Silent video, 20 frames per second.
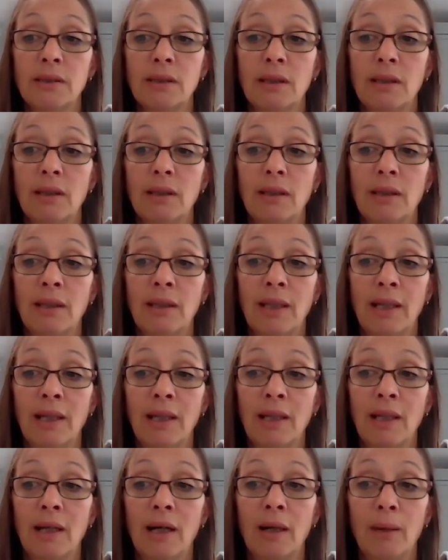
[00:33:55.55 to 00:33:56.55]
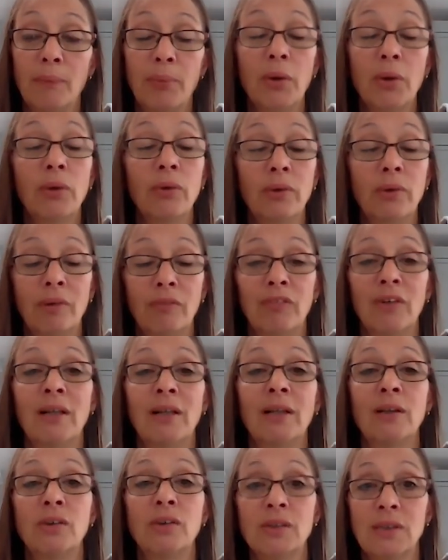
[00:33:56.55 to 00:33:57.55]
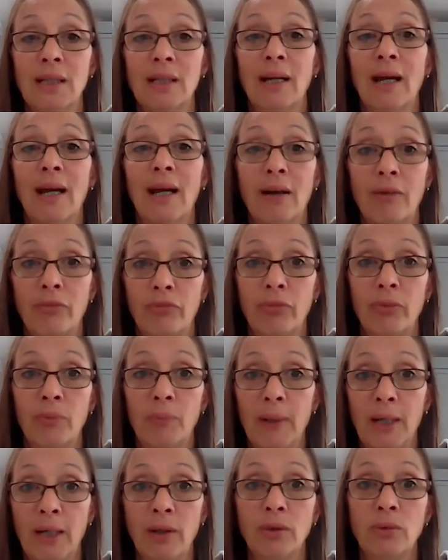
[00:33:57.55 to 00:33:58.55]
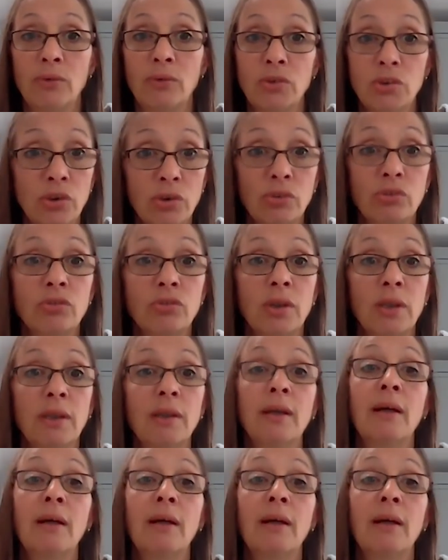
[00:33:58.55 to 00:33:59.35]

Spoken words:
because they uphold the values I have for my own children,